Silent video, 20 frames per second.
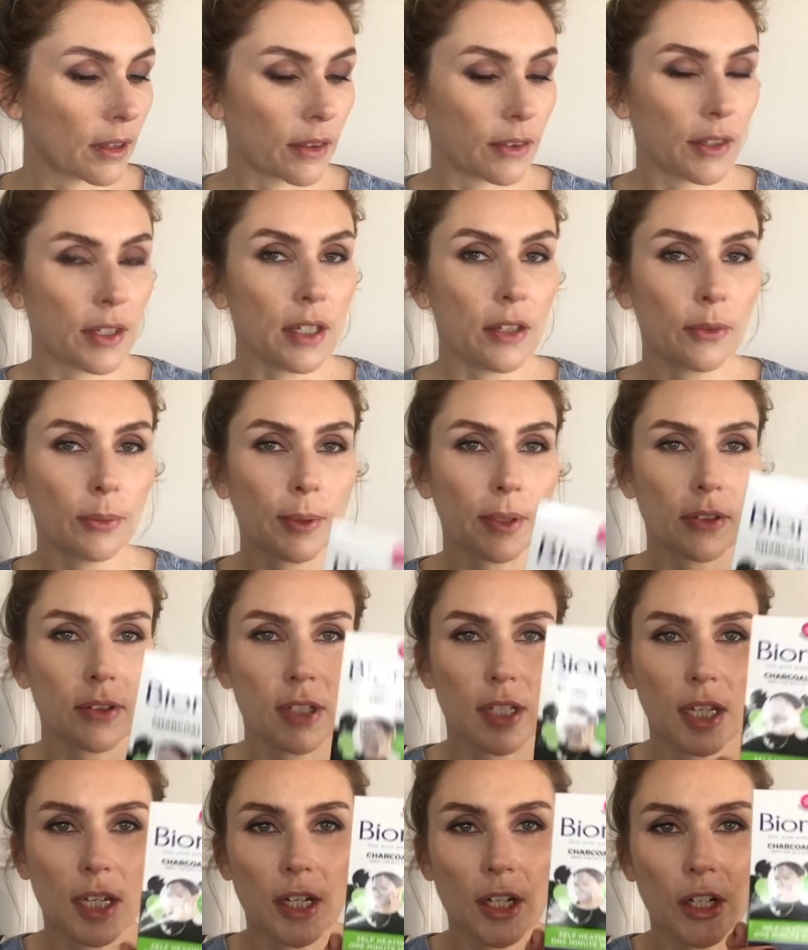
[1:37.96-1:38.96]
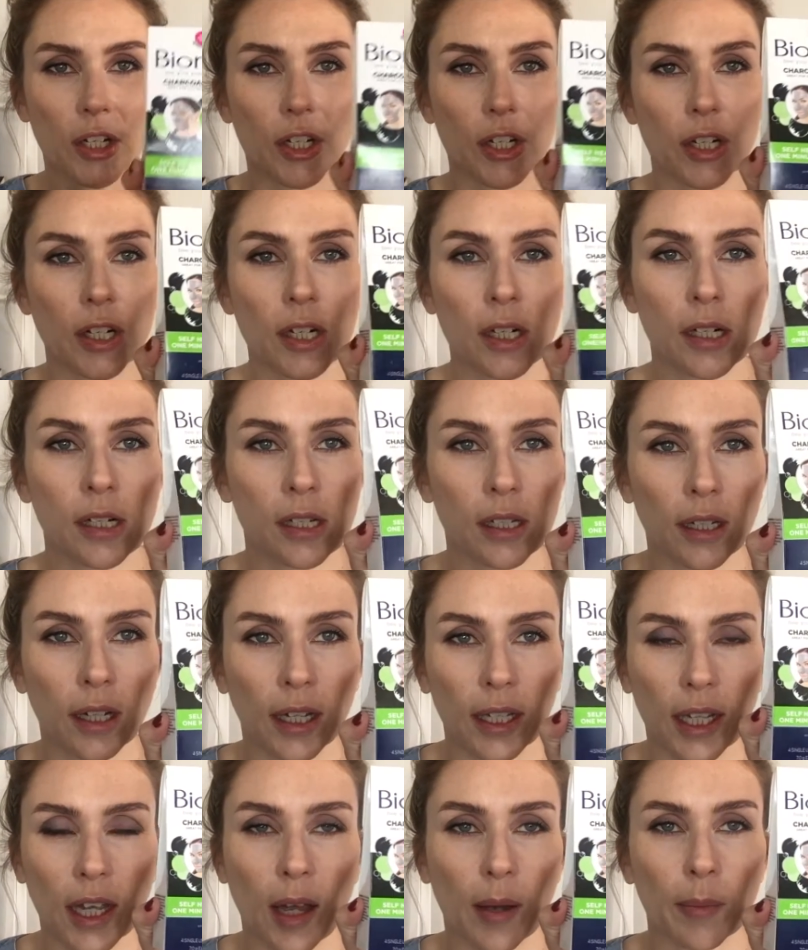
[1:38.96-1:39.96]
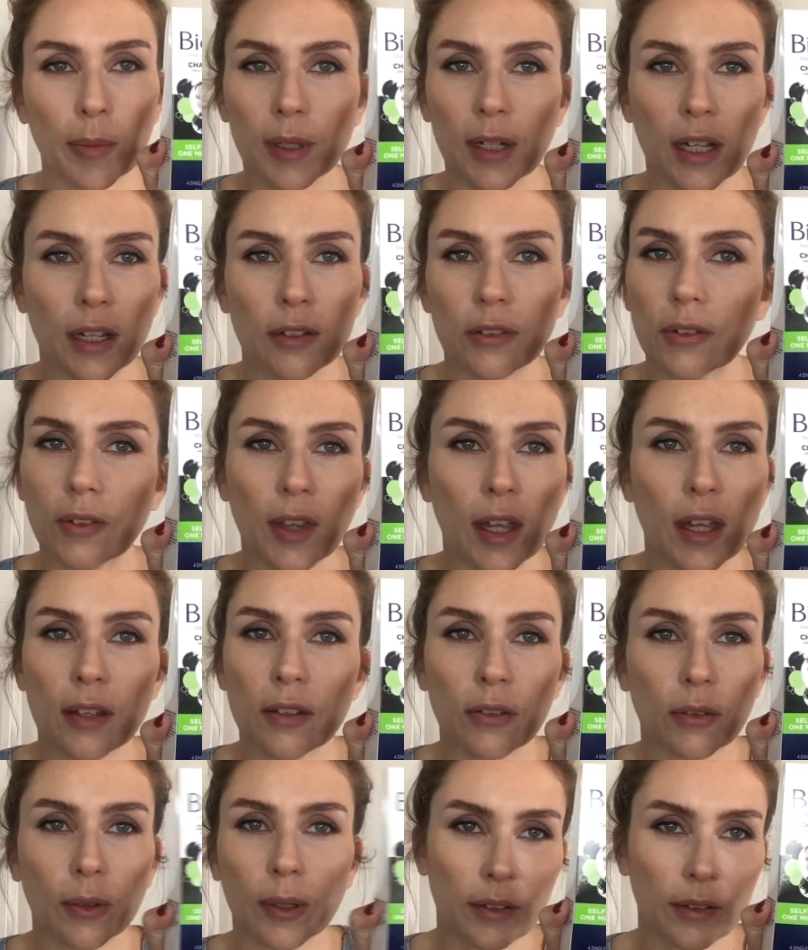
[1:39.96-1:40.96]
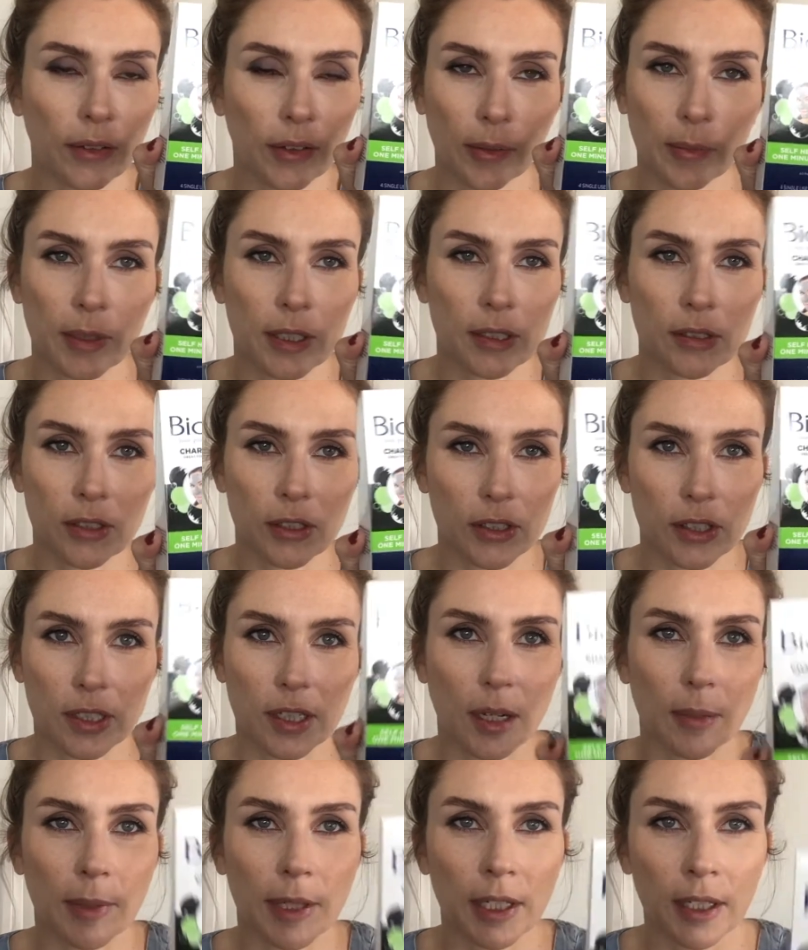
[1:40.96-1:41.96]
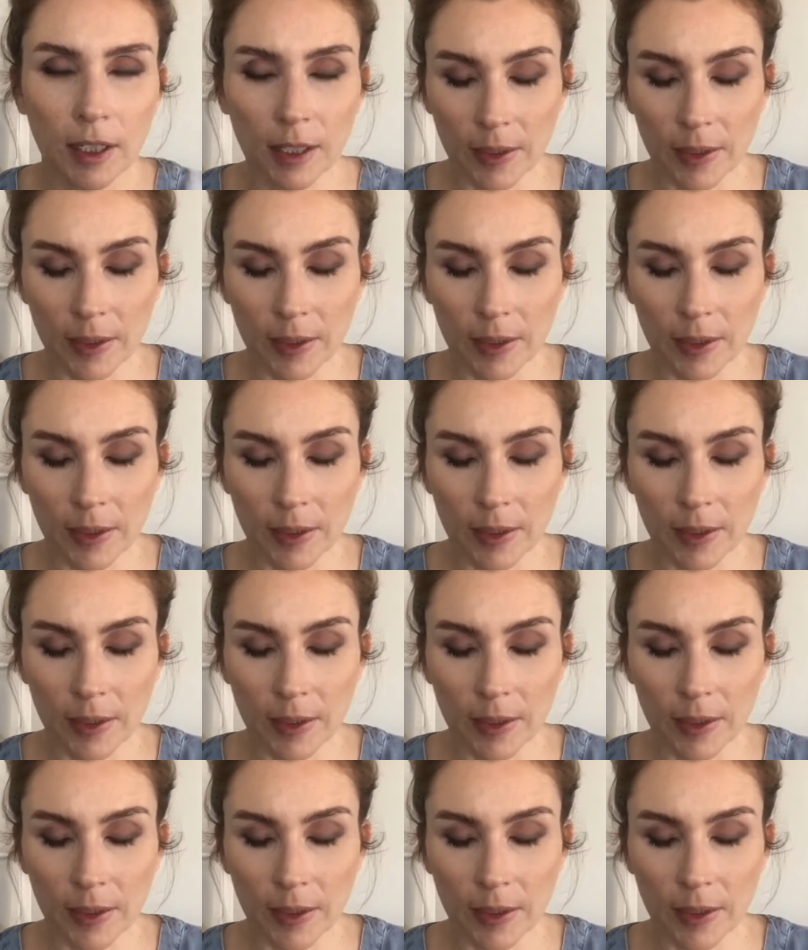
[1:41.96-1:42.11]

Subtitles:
These ones here, I can't pronounce that, so someone just tell me.